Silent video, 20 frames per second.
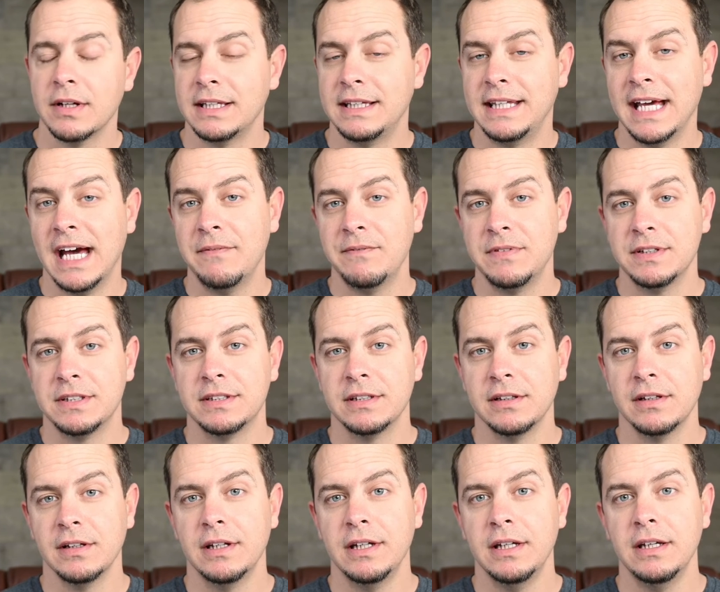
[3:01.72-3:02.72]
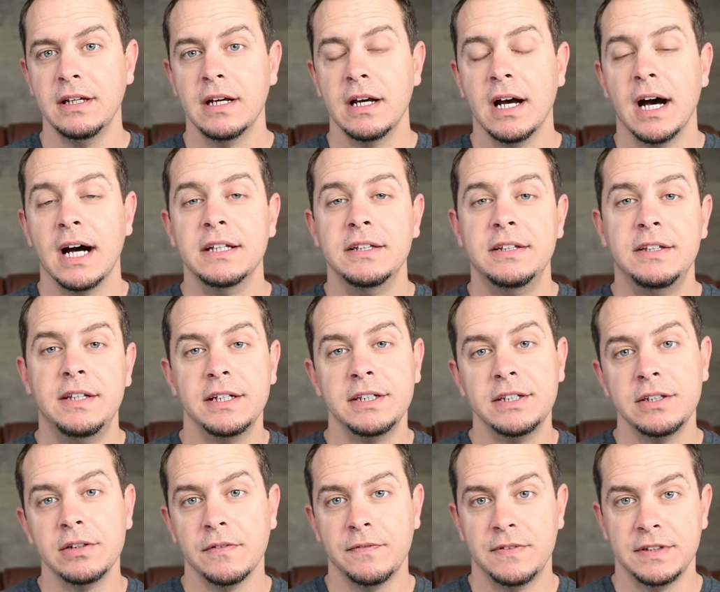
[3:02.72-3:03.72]
at that facility,
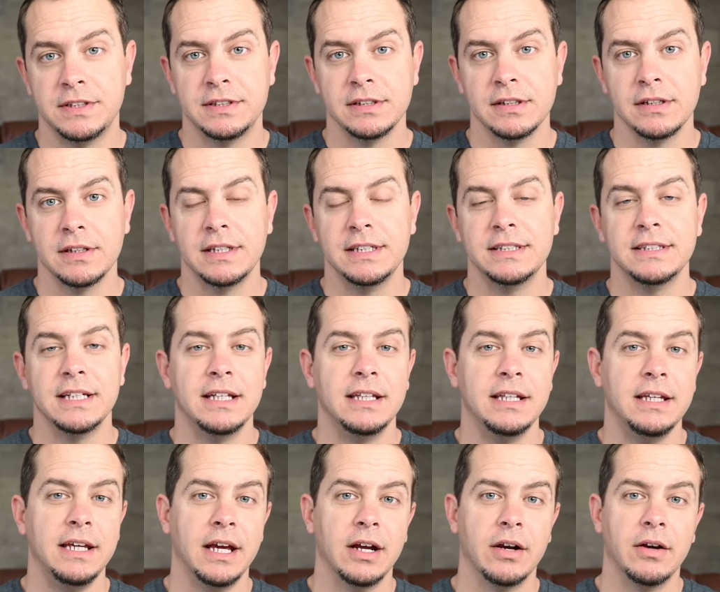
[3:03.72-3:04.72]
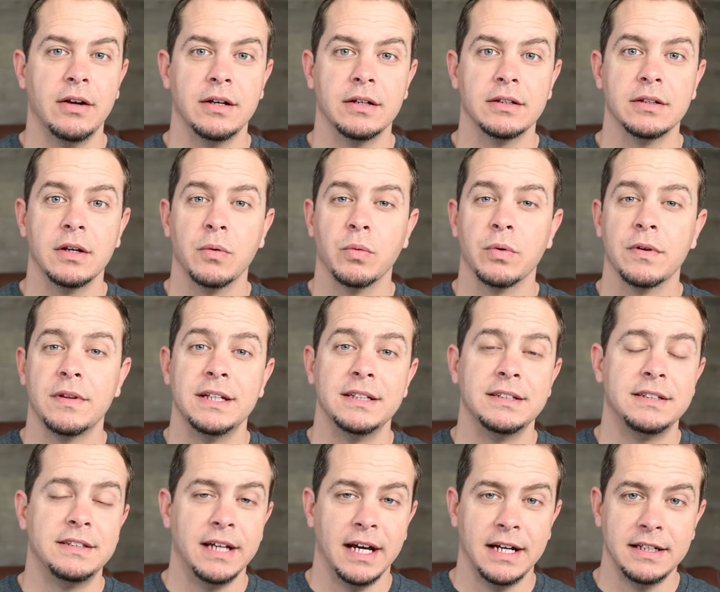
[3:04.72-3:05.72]
additional facilities in the area were then
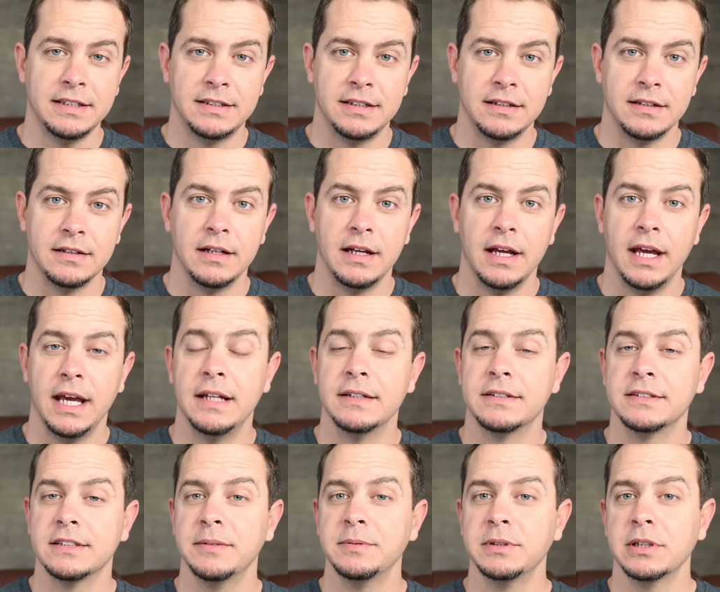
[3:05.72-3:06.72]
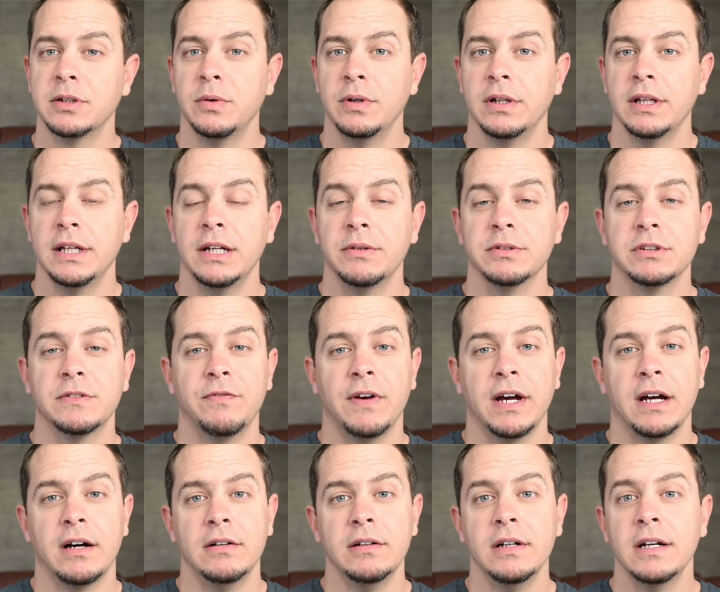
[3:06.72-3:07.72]
tested. And subsequently, it was
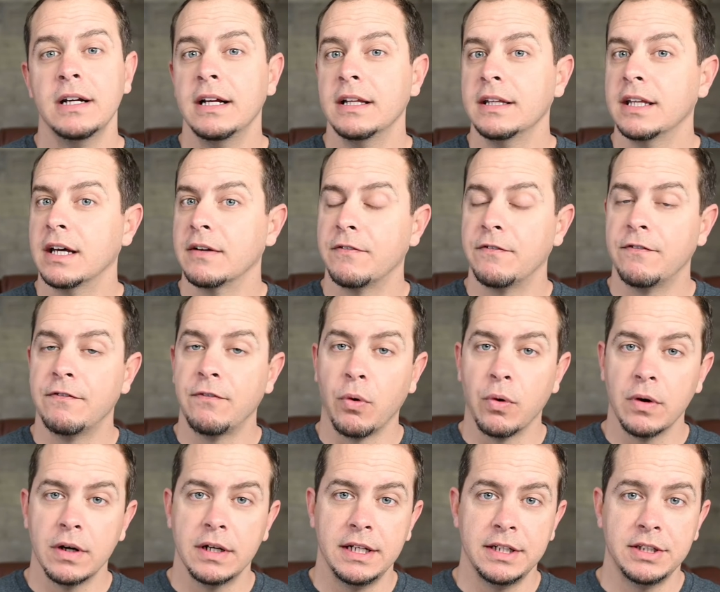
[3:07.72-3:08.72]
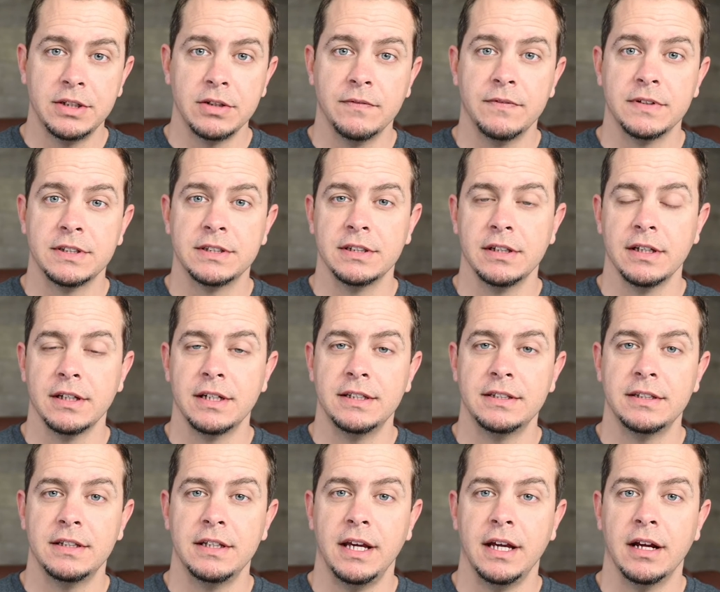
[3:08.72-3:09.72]
found that four additional facilities
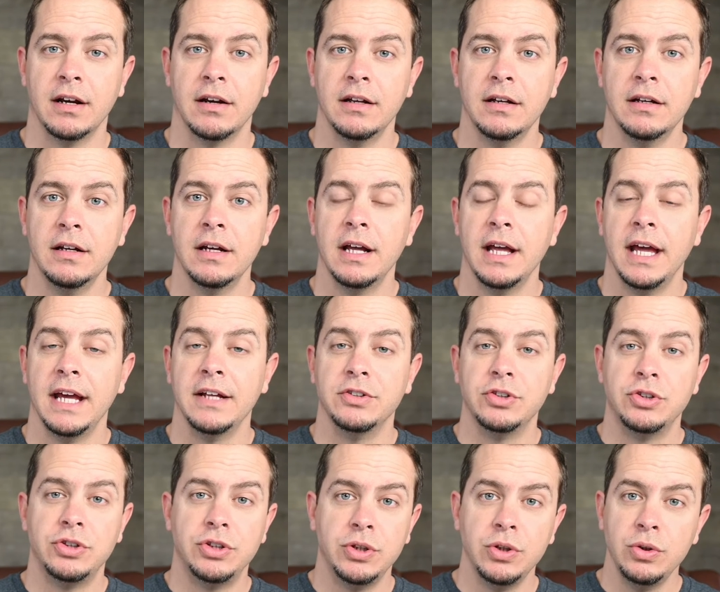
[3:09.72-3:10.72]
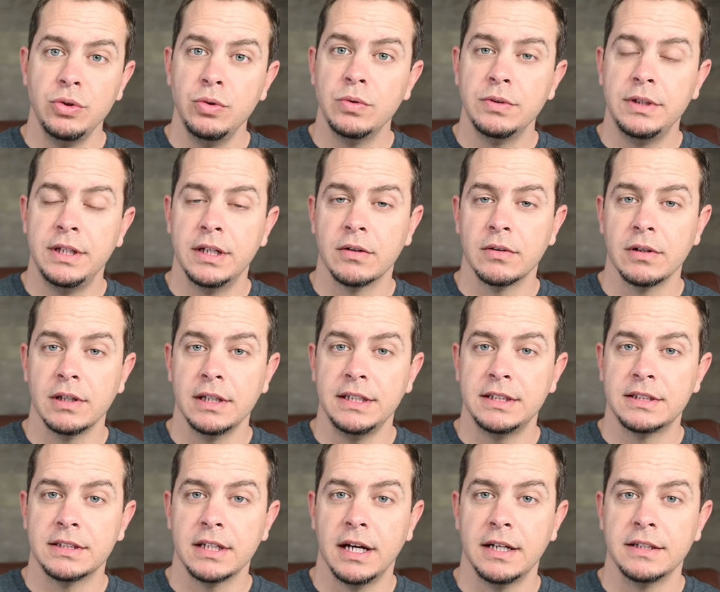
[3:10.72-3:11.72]
in the area and two deer
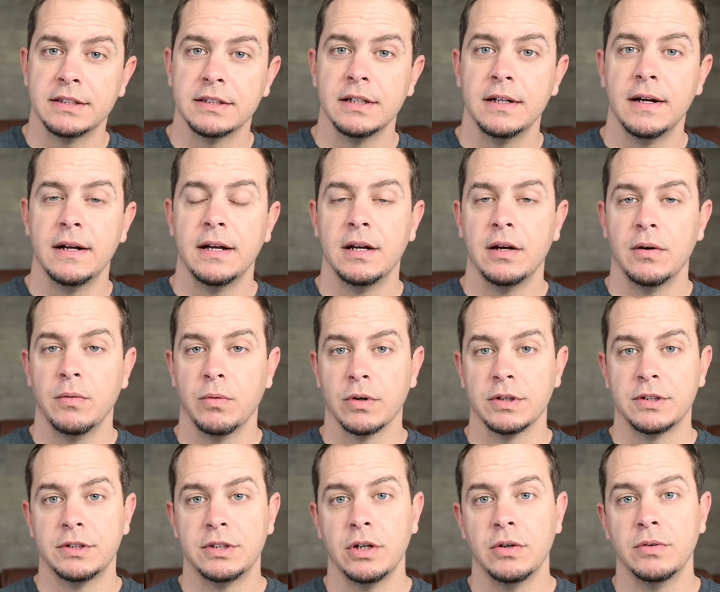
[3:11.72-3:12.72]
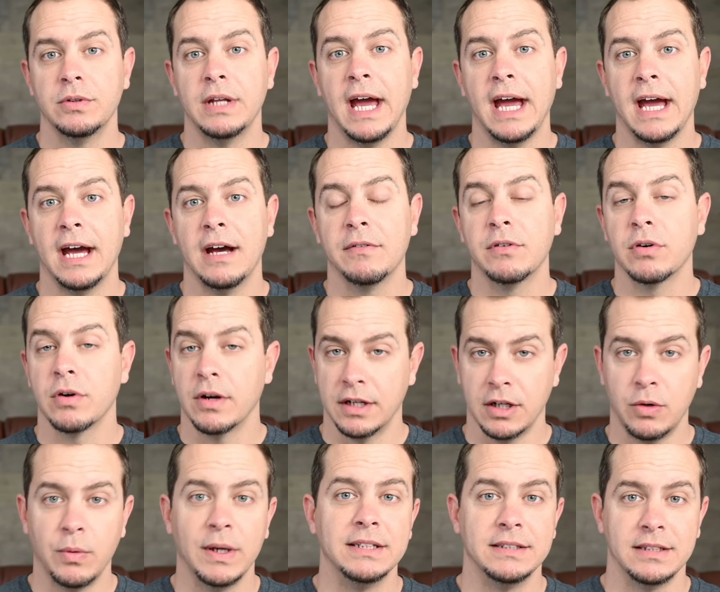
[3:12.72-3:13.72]
release sites were shown to have
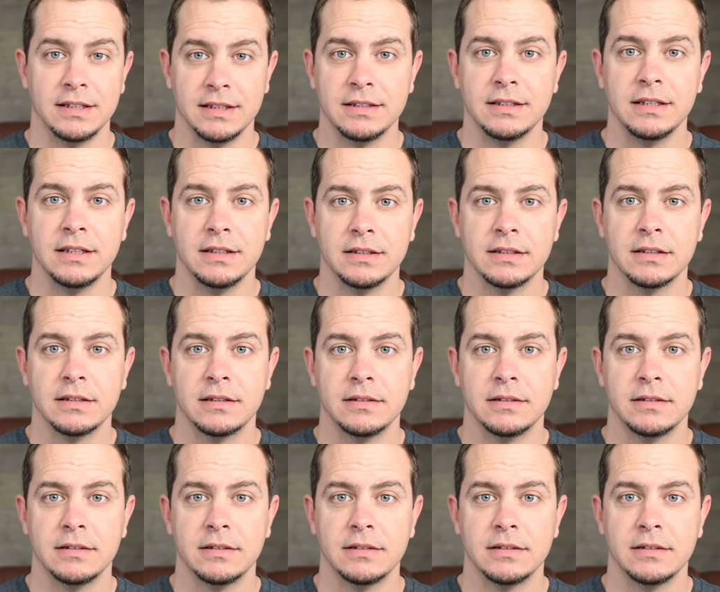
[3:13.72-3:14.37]
chronic wasting disease.